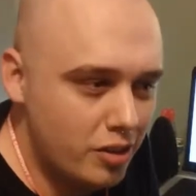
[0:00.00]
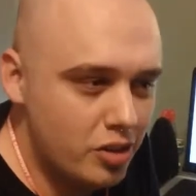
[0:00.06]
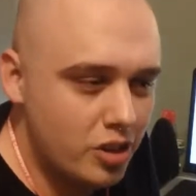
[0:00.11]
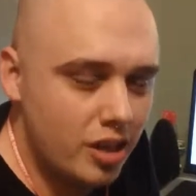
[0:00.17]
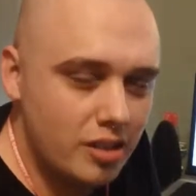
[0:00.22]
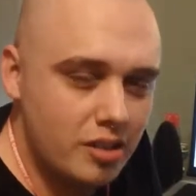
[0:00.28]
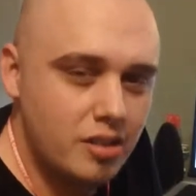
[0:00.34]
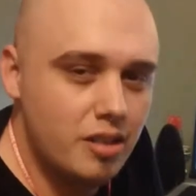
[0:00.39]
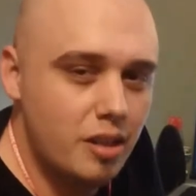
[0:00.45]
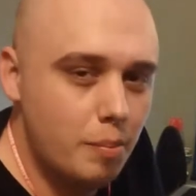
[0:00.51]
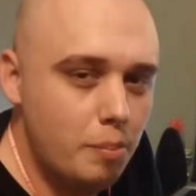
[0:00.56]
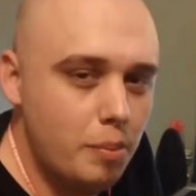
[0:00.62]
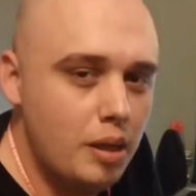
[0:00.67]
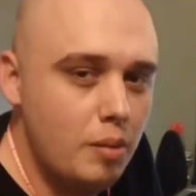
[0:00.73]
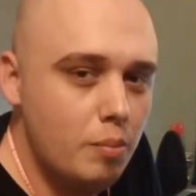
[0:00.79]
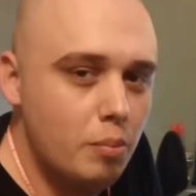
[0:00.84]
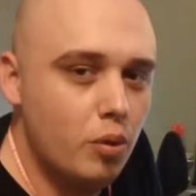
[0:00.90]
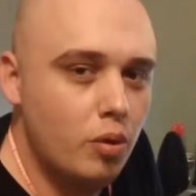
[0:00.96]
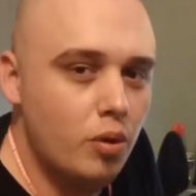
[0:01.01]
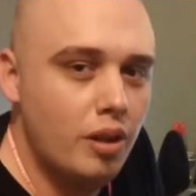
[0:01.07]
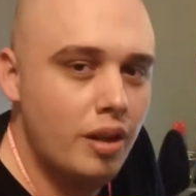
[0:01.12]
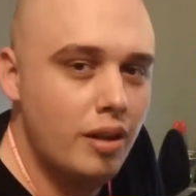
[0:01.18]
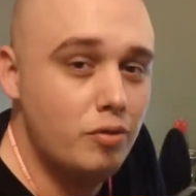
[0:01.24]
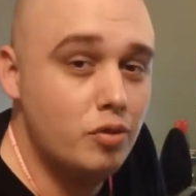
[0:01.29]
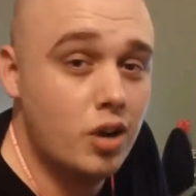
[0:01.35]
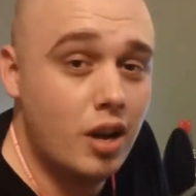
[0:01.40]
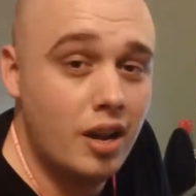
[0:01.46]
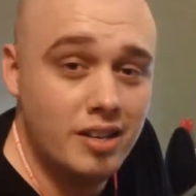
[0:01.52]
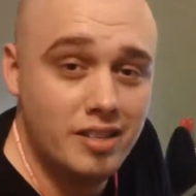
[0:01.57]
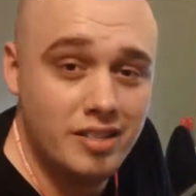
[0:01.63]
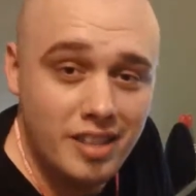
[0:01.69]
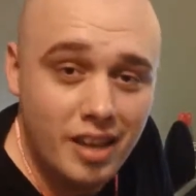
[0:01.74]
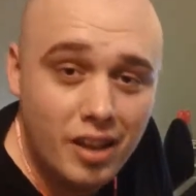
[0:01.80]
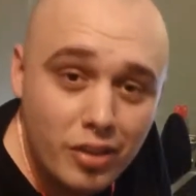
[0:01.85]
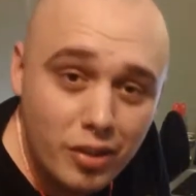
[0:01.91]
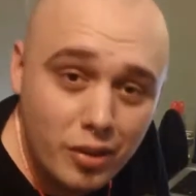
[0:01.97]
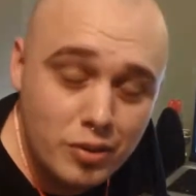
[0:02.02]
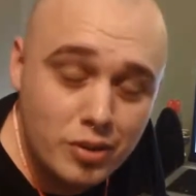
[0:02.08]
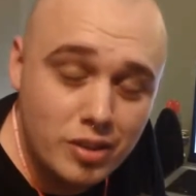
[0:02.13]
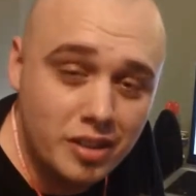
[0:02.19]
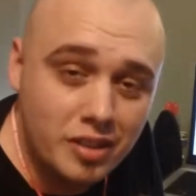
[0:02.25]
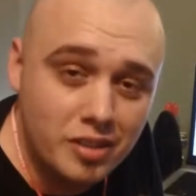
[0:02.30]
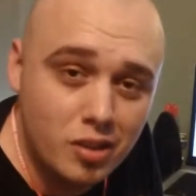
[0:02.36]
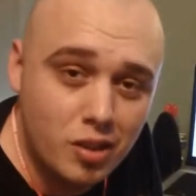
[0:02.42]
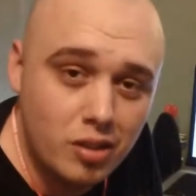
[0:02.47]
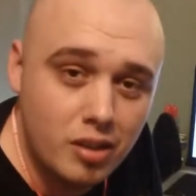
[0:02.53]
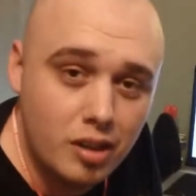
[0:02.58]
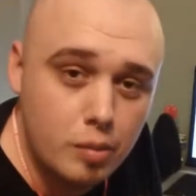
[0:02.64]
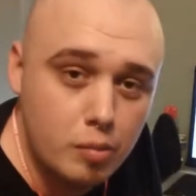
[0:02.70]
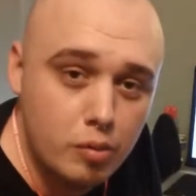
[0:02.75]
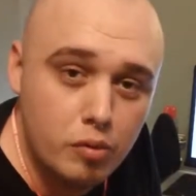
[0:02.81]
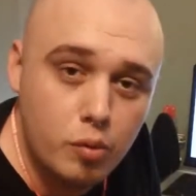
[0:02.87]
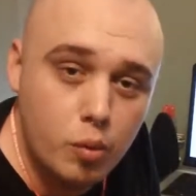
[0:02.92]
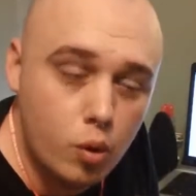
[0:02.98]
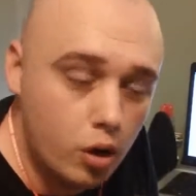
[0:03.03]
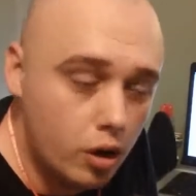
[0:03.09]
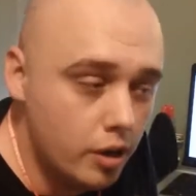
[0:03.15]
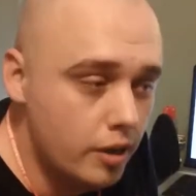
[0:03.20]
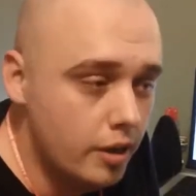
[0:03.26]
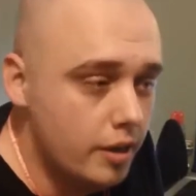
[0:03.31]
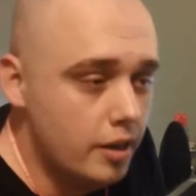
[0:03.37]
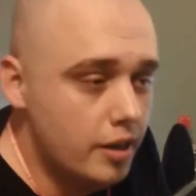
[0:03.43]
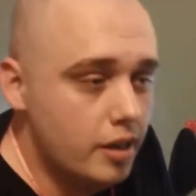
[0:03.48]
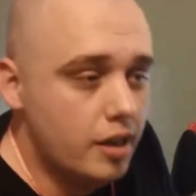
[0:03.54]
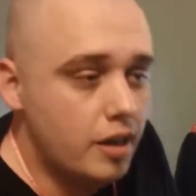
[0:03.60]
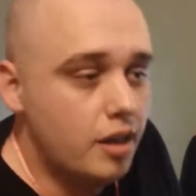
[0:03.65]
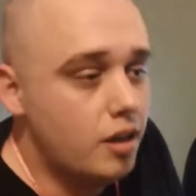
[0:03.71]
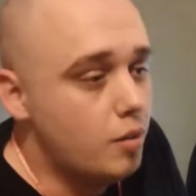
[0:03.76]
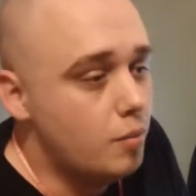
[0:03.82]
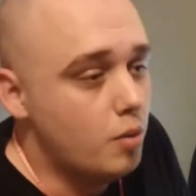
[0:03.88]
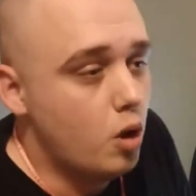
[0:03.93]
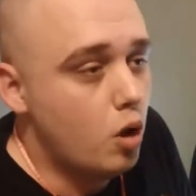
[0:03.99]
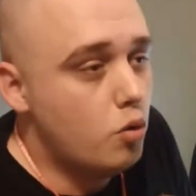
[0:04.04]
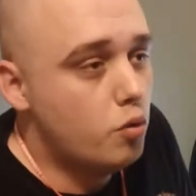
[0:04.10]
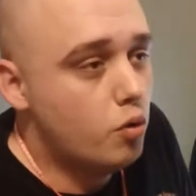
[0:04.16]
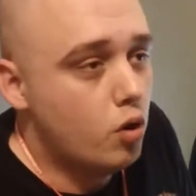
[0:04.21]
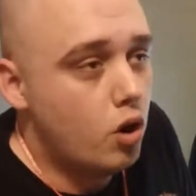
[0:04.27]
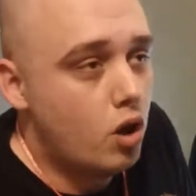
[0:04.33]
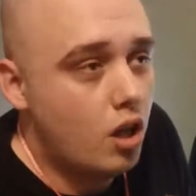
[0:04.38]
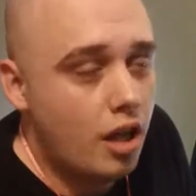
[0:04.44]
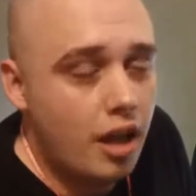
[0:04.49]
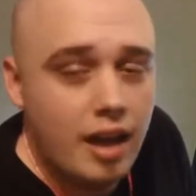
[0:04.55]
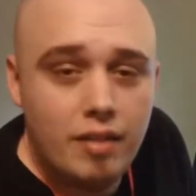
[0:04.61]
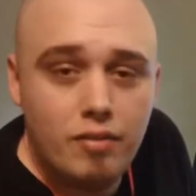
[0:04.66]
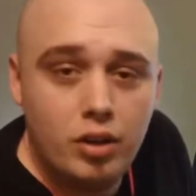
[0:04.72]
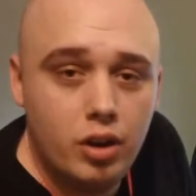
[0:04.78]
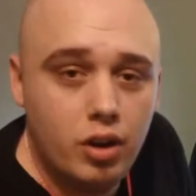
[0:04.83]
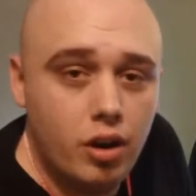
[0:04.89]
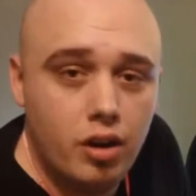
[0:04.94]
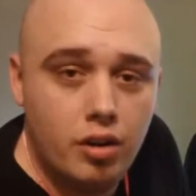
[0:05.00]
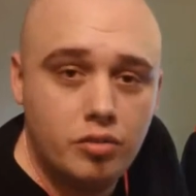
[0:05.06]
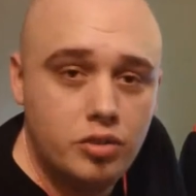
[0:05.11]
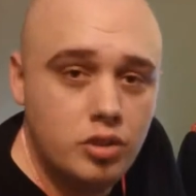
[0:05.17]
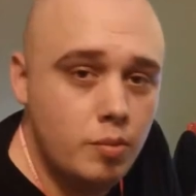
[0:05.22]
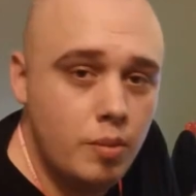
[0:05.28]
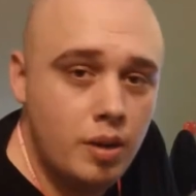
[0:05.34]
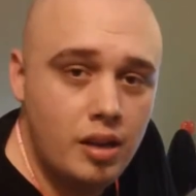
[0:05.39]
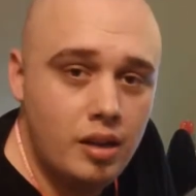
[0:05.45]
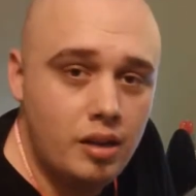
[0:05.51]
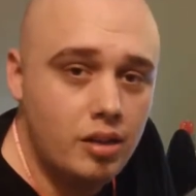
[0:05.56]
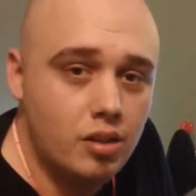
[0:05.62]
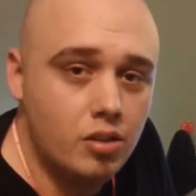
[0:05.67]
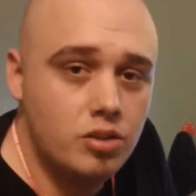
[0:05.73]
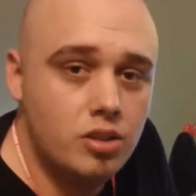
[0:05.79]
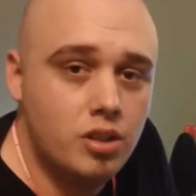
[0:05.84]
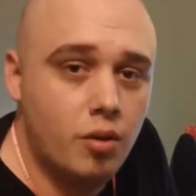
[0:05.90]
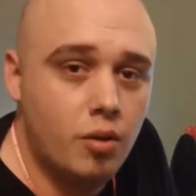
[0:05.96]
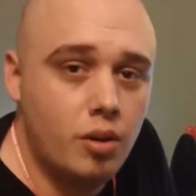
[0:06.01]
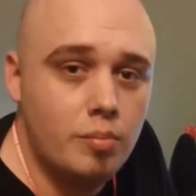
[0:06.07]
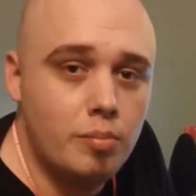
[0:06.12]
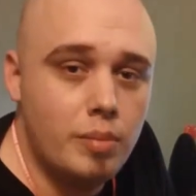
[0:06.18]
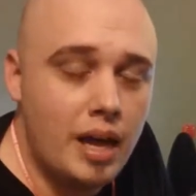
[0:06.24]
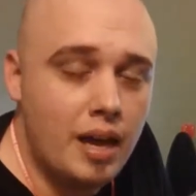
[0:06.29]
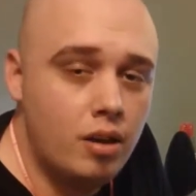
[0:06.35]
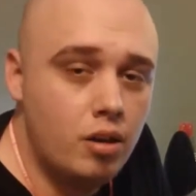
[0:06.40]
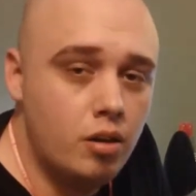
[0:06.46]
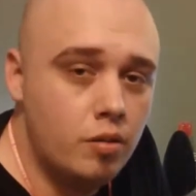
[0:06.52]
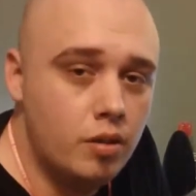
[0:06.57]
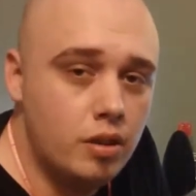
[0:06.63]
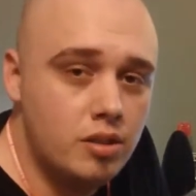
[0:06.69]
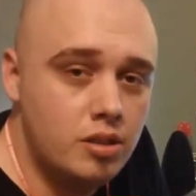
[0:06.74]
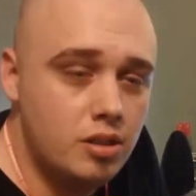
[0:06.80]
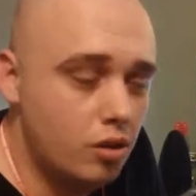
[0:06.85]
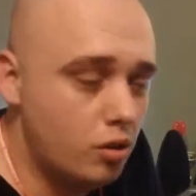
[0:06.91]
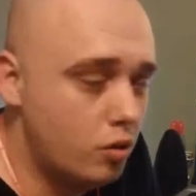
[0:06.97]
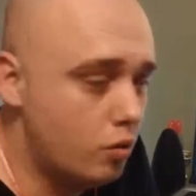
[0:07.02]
chances that people have tried to sell those things on there before. Overall, I haven't heard of too many deals going bad over the Silk